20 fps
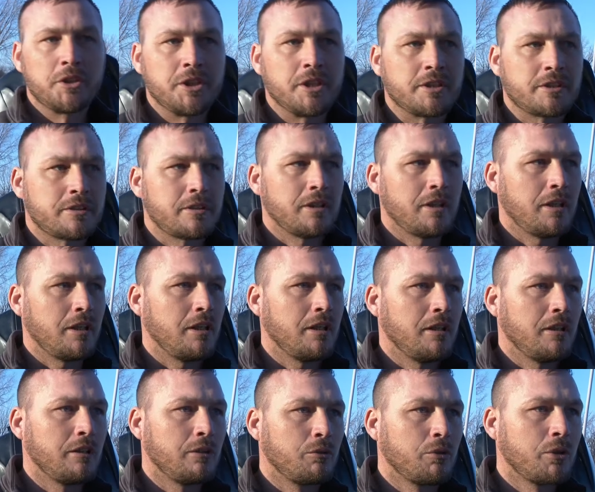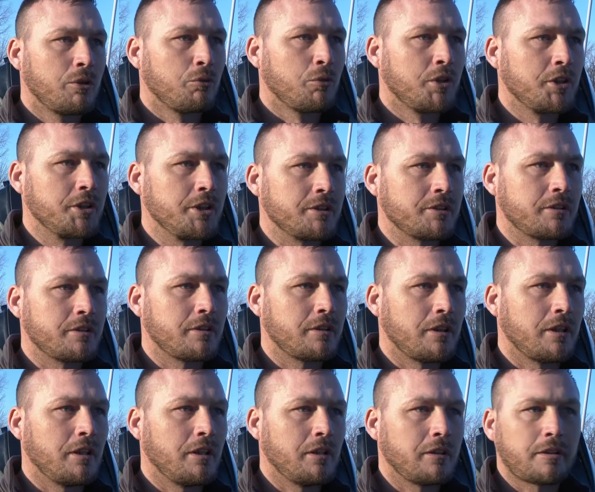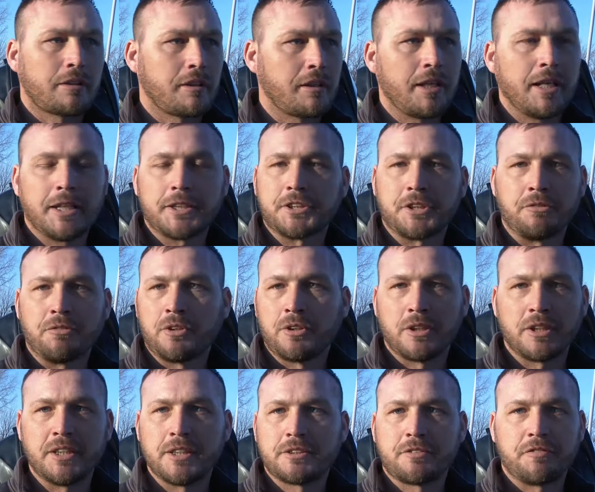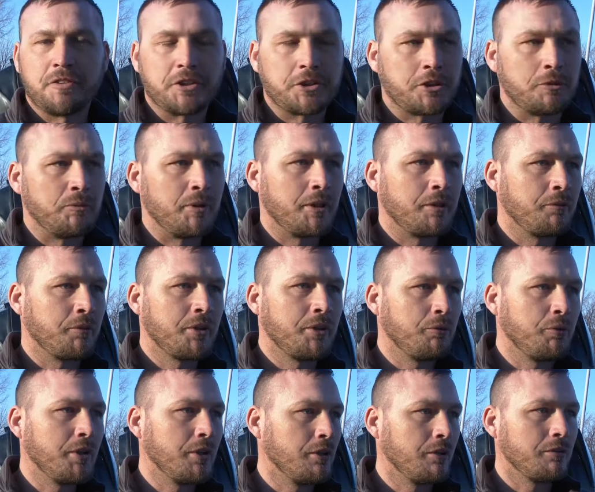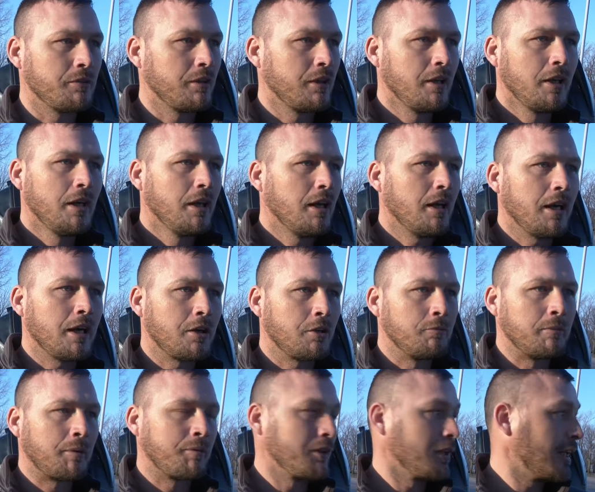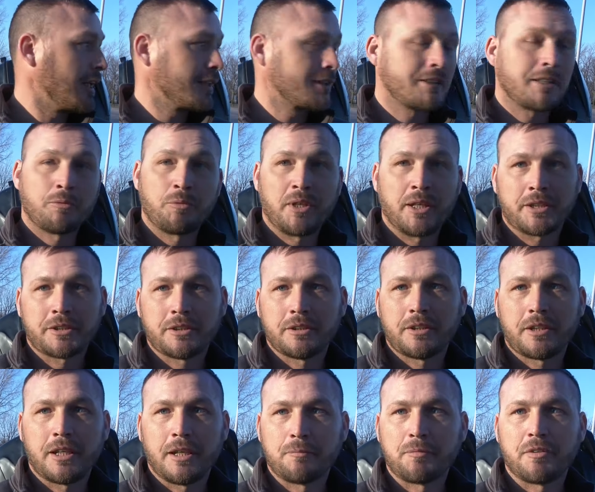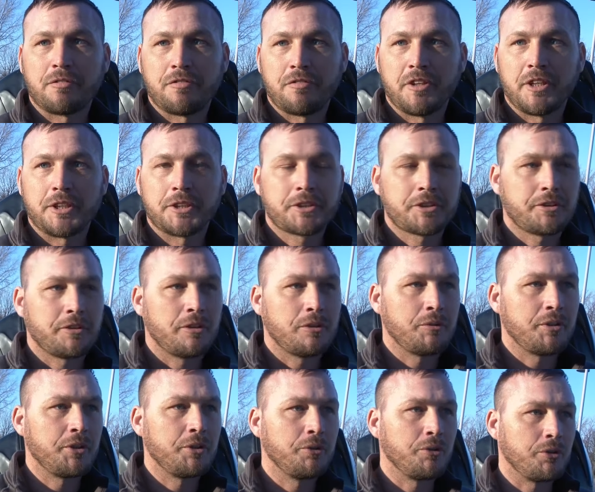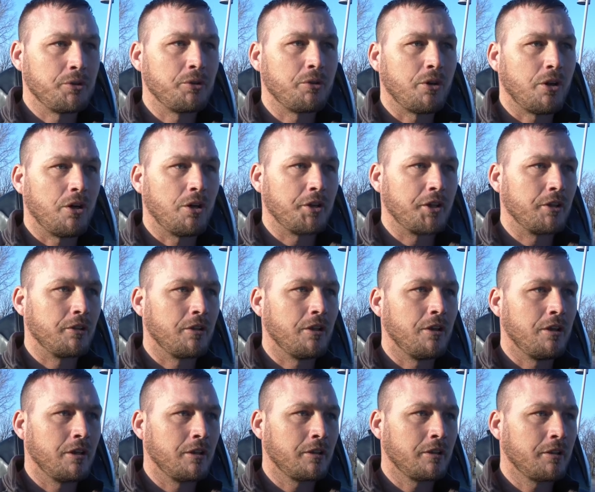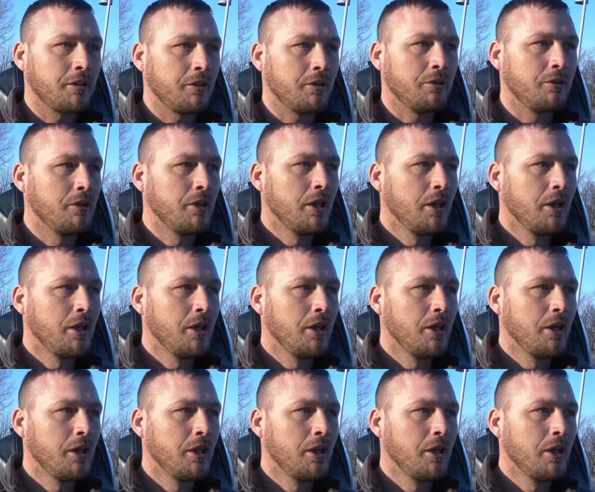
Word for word: just uh, we're, we're just uh, catch and release fishermen. We, we don't. I don't remember the last time we actually kept a fish. You know, we do it do it all year long. You know,